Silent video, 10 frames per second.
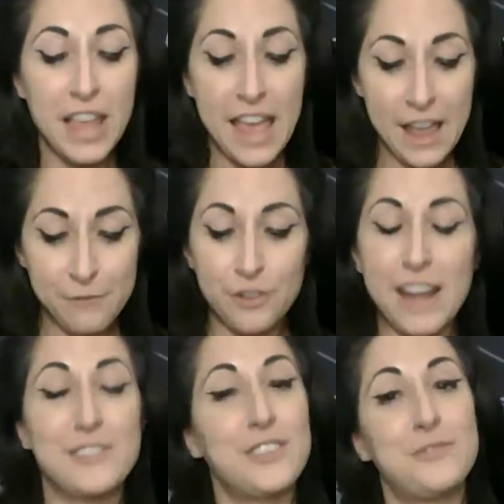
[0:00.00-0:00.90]
If you
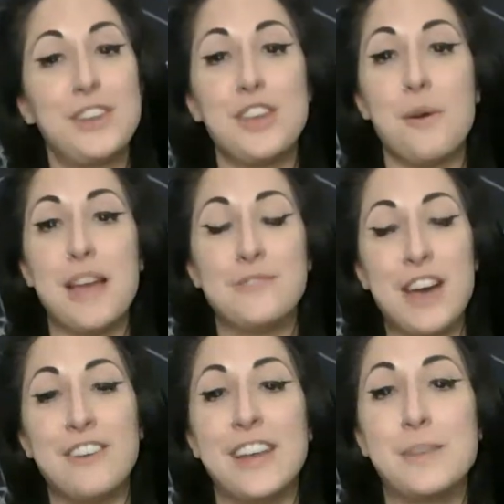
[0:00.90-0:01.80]
like this video, hit
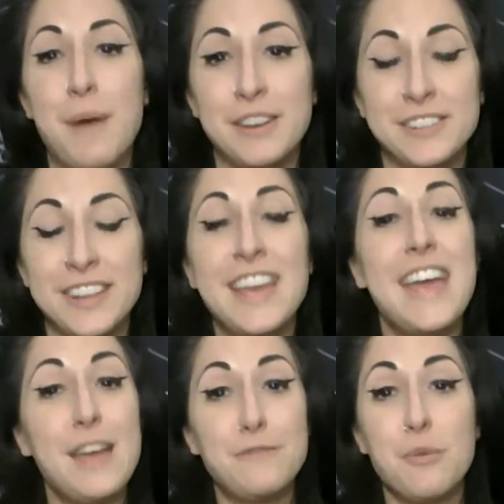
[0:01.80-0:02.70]
that like button.
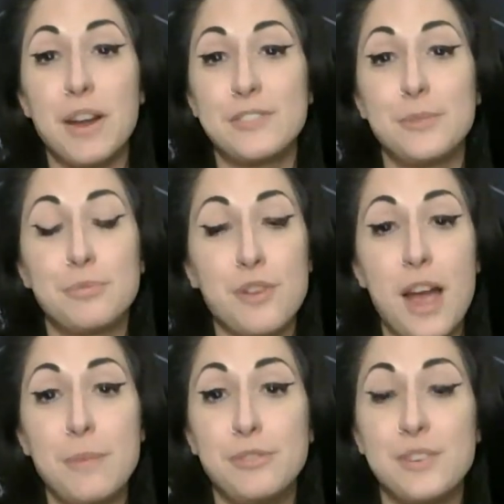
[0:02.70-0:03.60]
If you want to
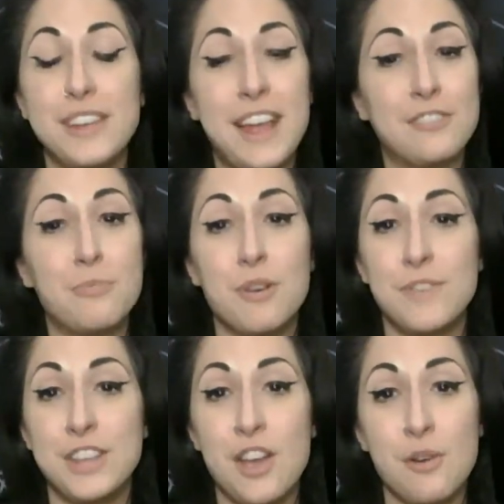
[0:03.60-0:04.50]
subscribe so you can catch more
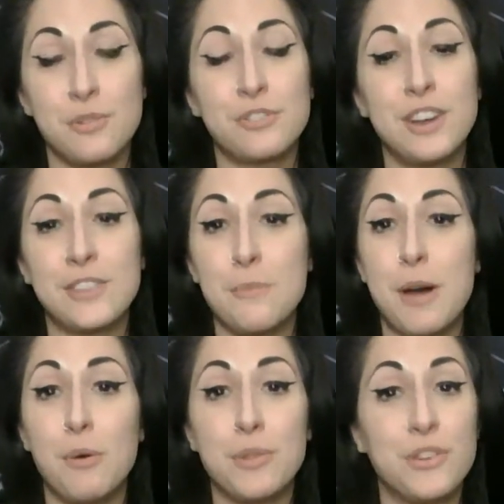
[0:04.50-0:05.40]
videos, click the
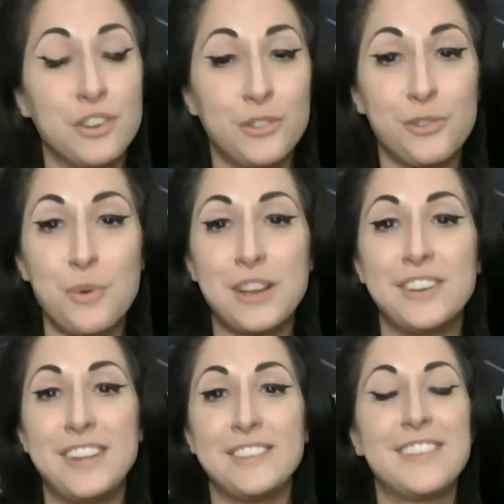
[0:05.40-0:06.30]
bell with the little
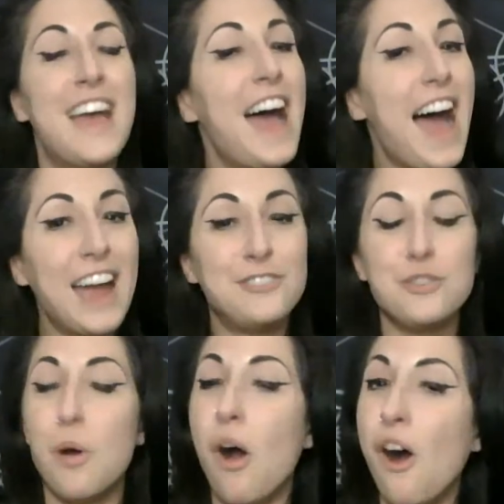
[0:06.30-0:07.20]
squigglies. I
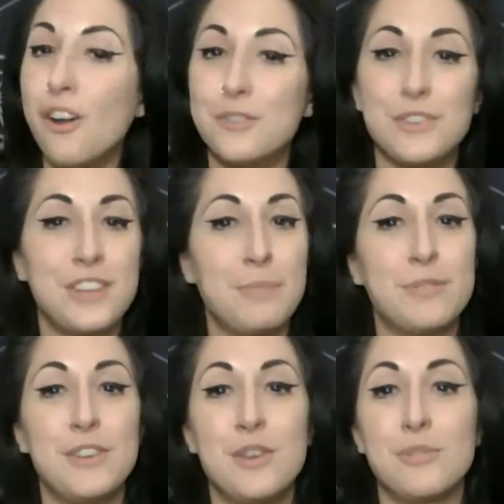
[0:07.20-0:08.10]
do all different types
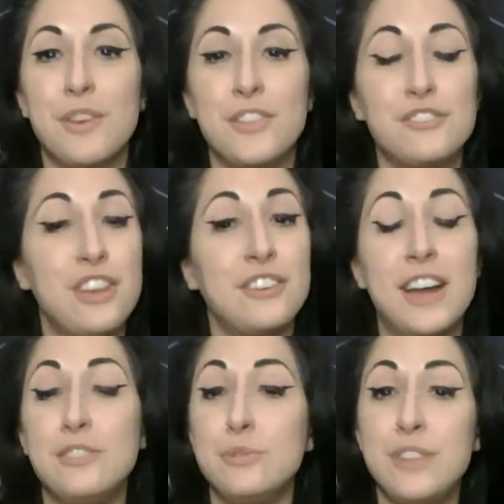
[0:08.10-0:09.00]
of videos on this channel.
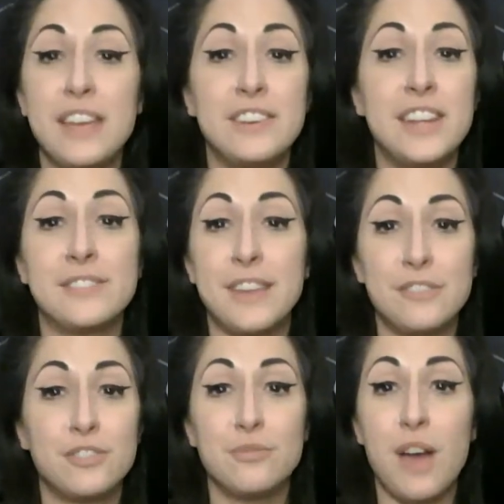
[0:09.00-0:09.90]
I do daily
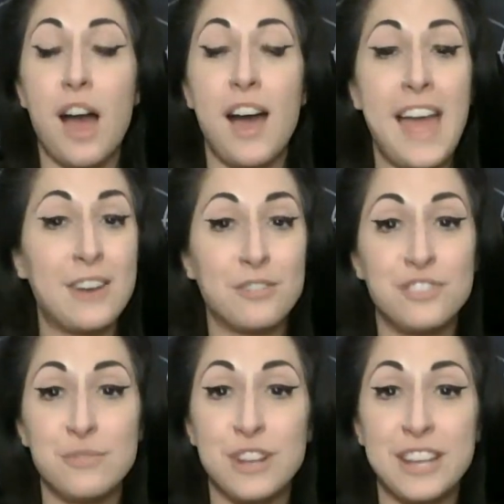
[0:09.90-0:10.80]
ascension uh,
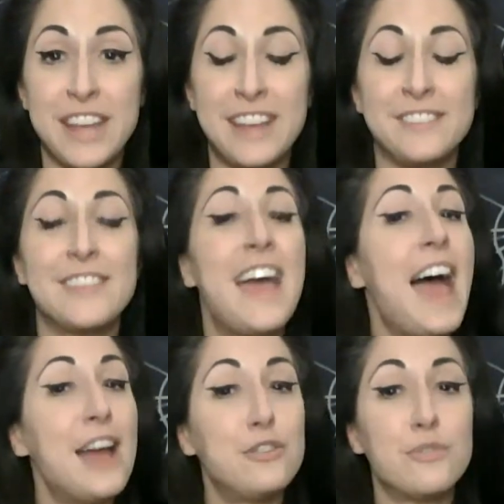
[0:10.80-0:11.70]
energy readings.
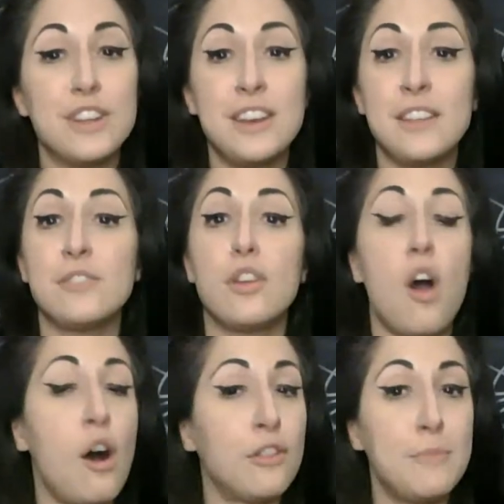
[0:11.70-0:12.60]
I do readings on
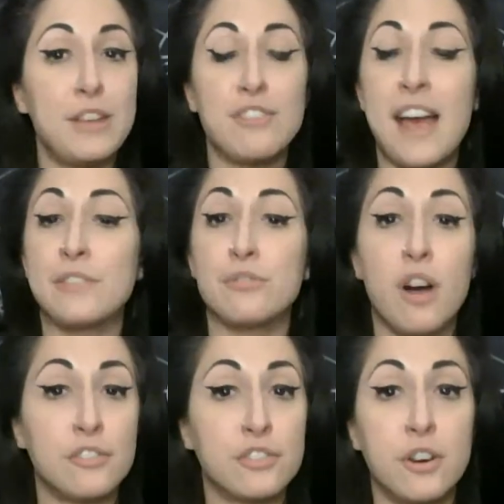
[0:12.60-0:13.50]
all the major
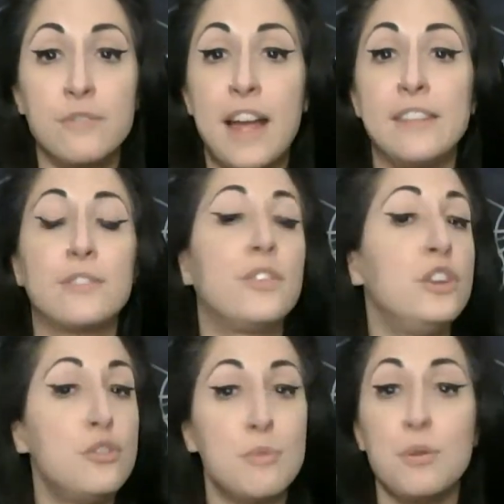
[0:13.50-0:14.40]
astrological events, the
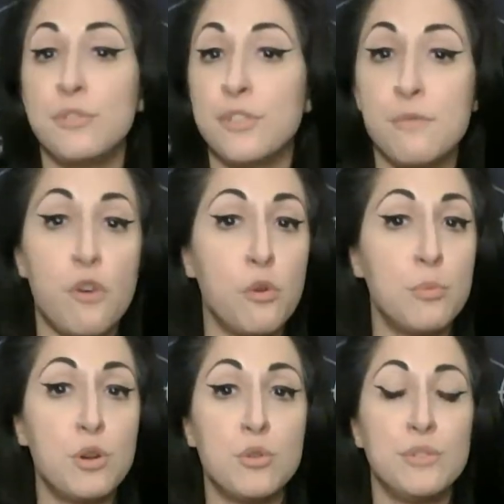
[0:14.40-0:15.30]
new moons, the full
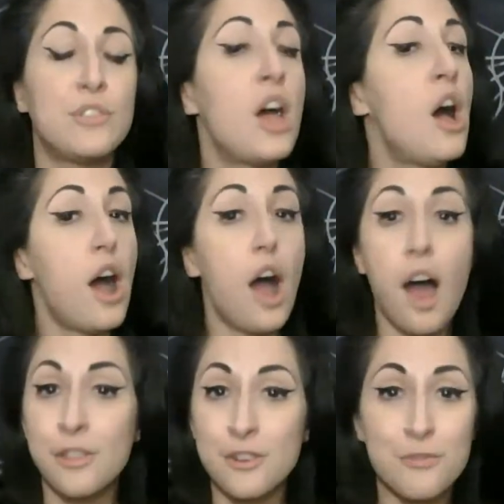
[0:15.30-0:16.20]
moons,
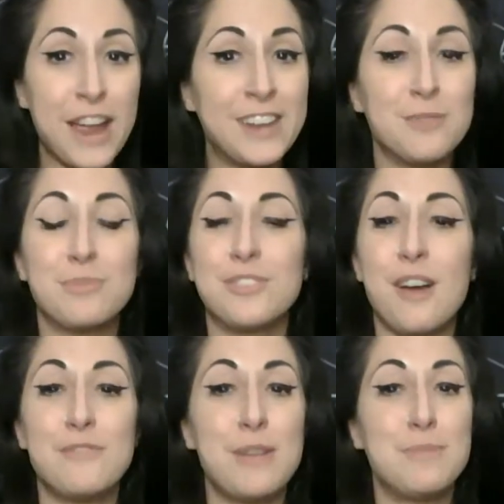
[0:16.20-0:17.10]
other random
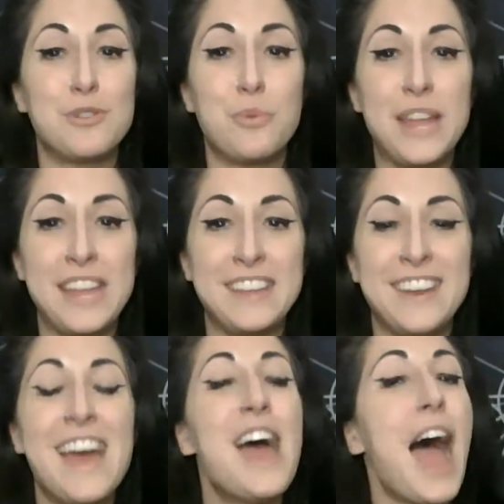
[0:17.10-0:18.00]
stuff in
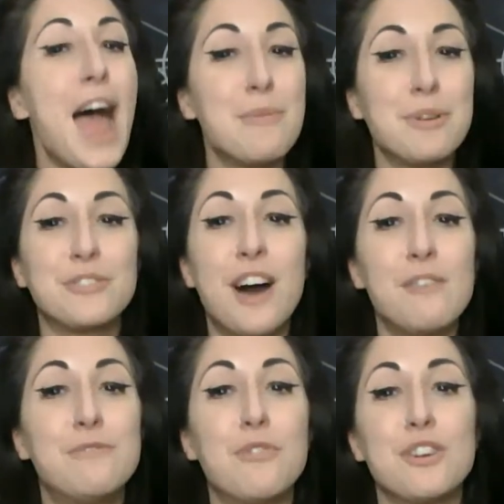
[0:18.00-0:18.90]
between. I would
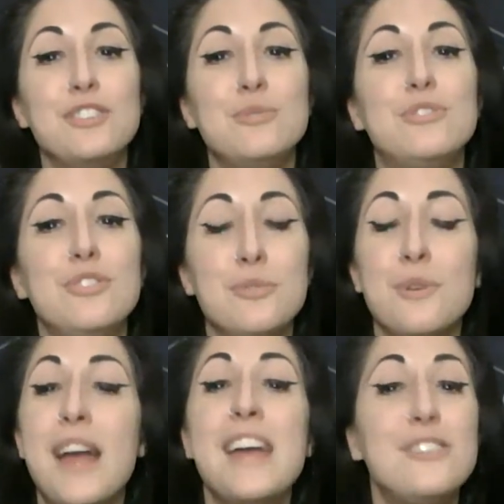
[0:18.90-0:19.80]
love for you
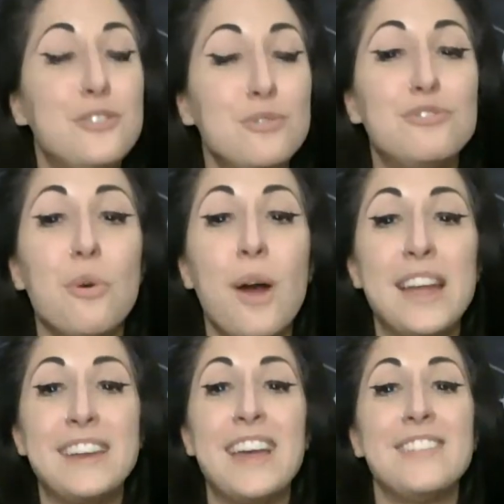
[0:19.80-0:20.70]
to to
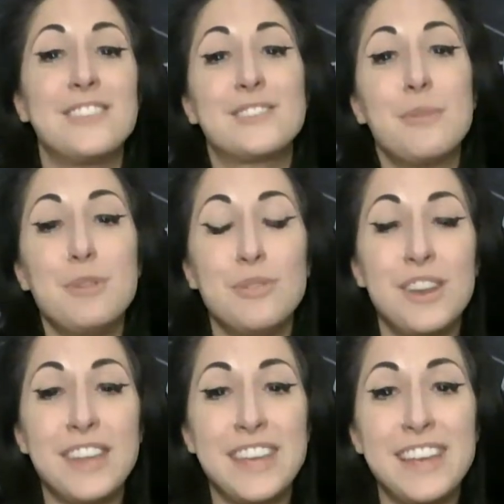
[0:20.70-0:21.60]
join this
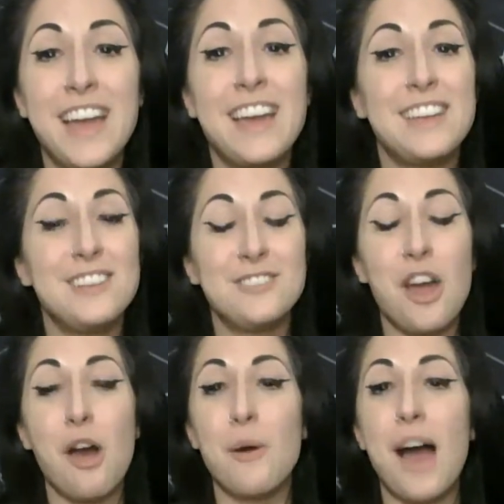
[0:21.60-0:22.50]
community. You
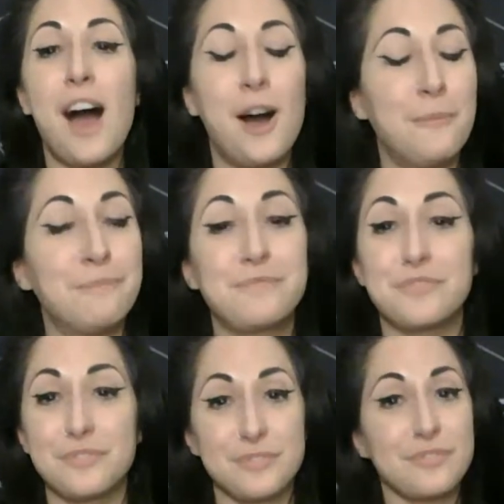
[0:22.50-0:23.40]
know, um,
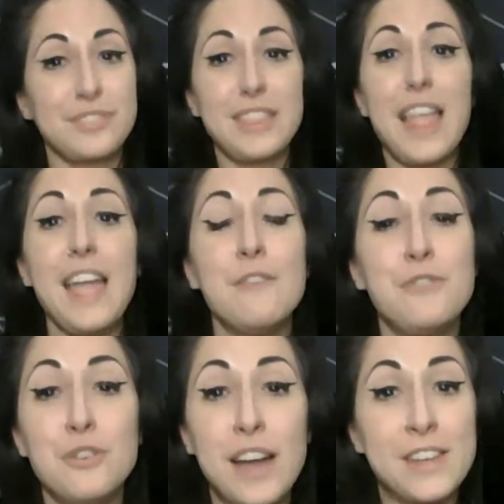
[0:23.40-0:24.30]
if
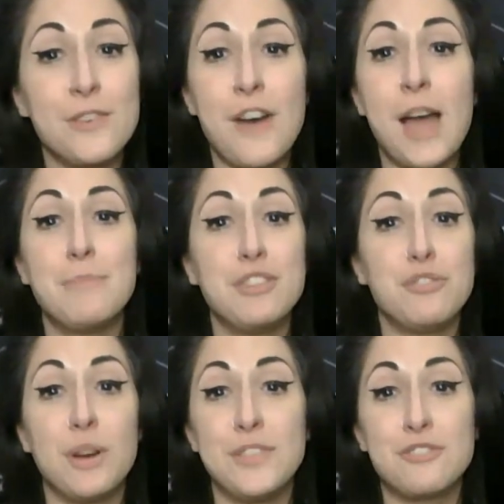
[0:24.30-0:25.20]
you like the vibe, then
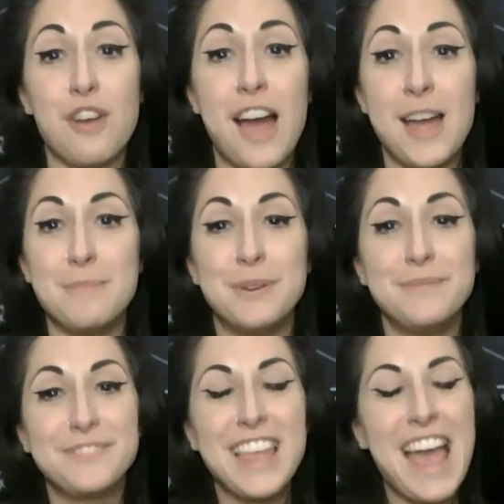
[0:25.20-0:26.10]
join the tribe.
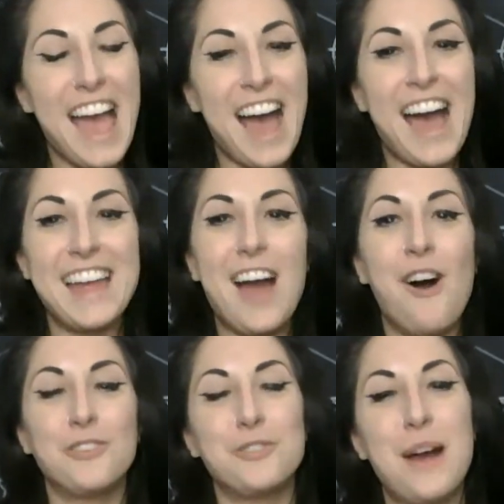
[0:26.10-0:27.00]
I
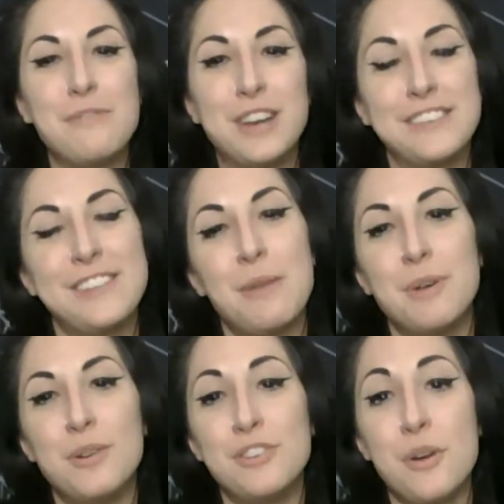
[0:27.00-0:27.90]
also have links down
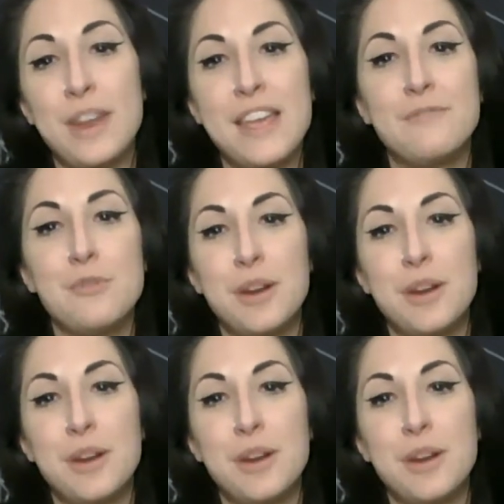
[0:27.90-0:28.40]
below to donate if you